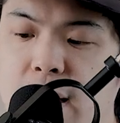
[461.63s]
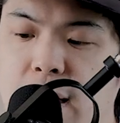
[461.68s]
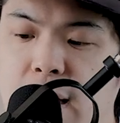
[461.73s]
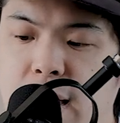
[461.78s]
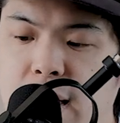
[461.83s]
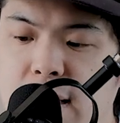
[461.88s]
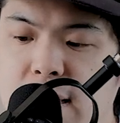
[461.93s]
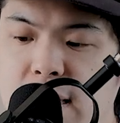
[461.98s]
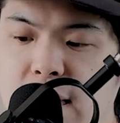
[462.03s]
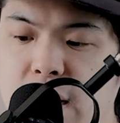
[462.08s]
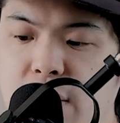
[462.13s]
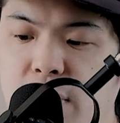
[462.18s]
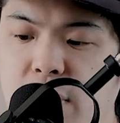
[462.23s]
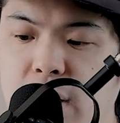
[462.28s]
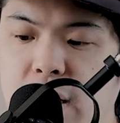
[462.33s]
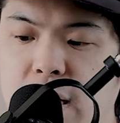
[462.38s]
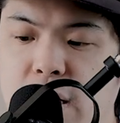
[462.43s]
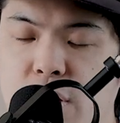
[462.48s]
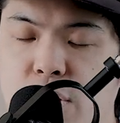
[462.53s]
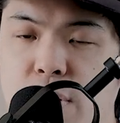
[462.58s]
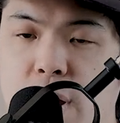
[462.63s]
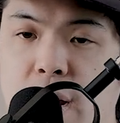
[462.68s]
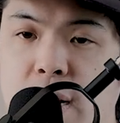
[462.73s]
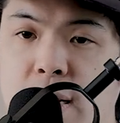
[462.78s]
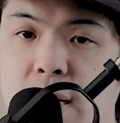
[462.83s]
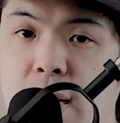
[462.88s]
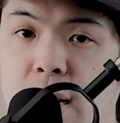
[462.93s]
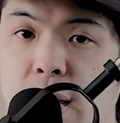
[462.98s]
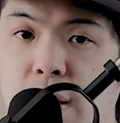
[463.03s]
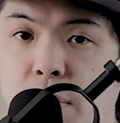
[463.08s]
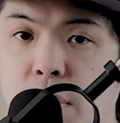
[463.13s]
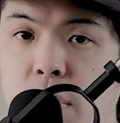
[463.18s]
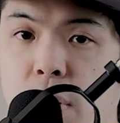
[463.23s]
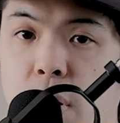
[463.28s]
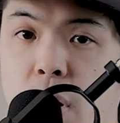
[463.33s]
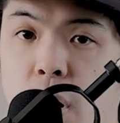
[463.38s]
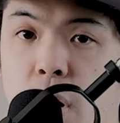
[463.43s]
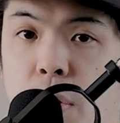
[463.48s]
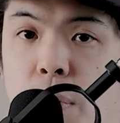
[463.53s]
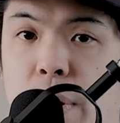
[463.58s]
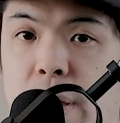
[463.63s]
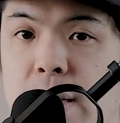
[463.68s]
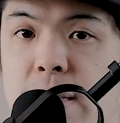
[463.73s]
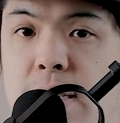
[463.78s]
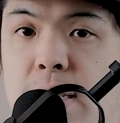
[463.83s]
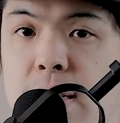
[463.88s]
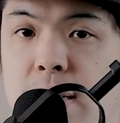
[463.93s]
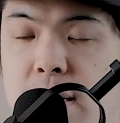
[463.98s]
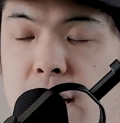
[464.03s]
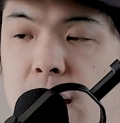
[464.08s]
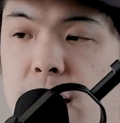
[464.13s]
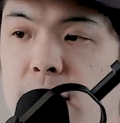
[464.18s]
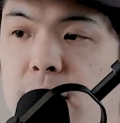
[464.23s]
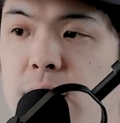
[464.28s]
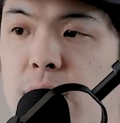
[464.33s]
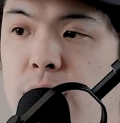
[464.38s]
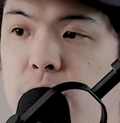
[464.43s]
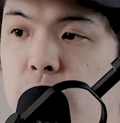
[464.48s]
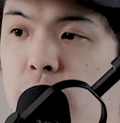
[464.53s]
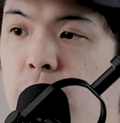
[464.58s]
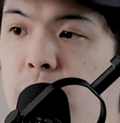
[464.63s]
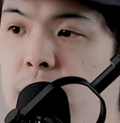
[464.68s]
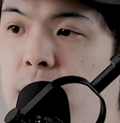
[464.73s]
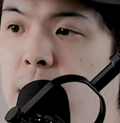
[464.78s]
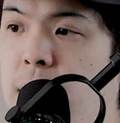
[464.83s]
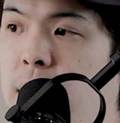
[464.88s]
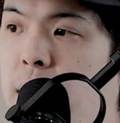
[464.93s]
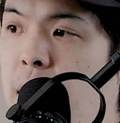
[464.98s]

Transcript: is evenly extracted, it will always taste good.